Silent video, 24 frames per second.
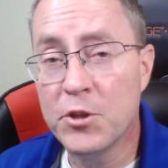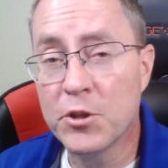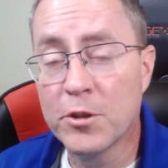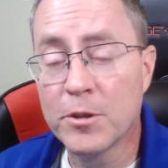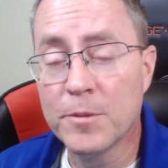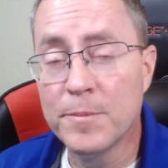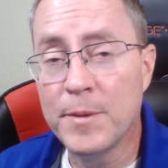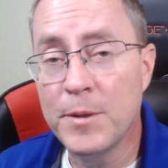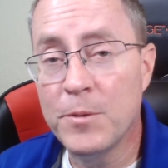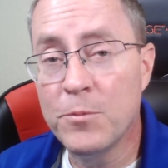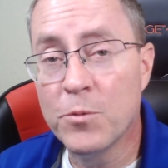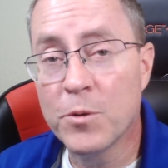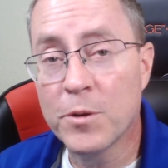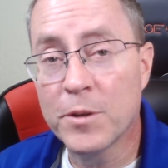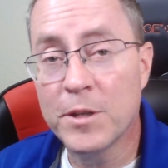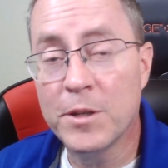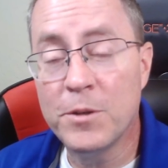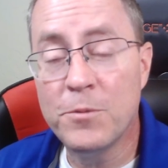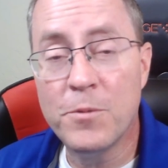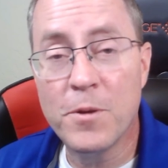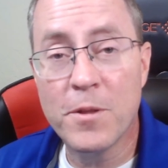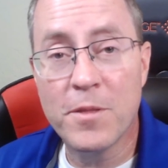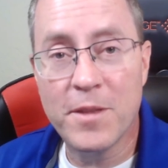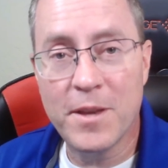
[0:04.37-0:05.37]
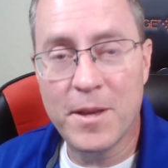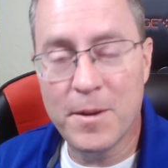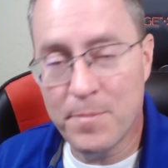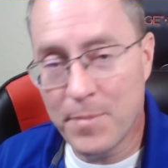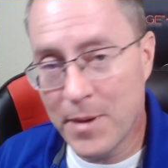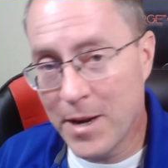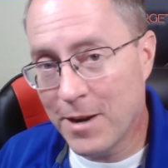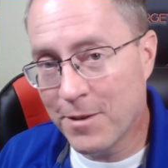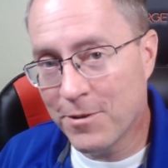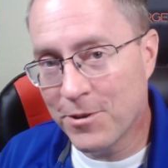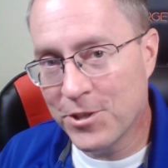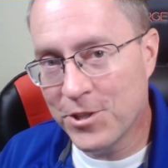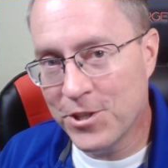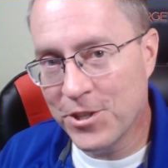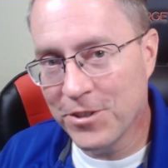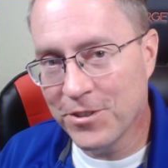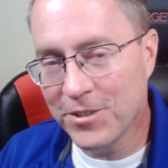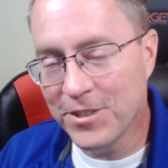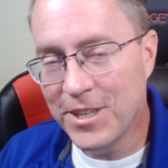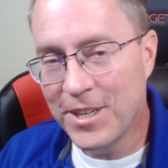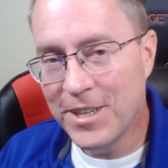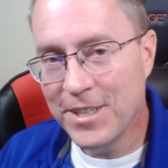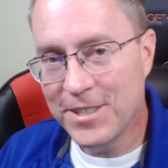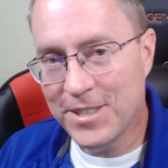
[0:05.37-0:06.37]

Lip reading: you're going to be working with in PowerShell.